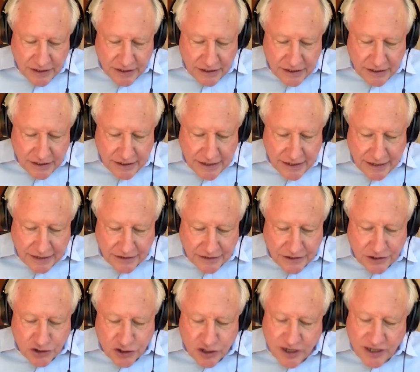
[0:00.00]
at the
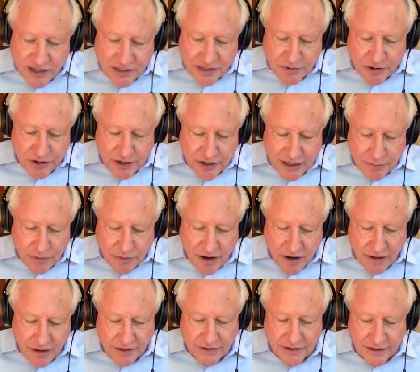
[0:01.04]
Shakespeare and
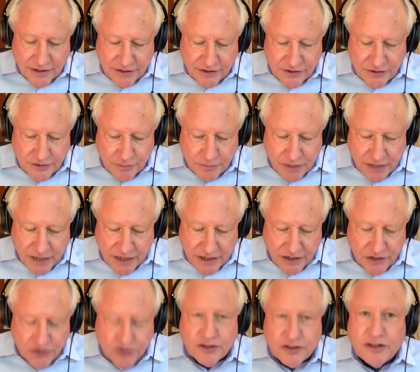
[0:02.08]
Politics
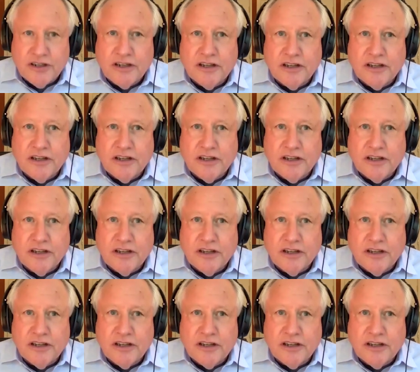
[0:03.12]
page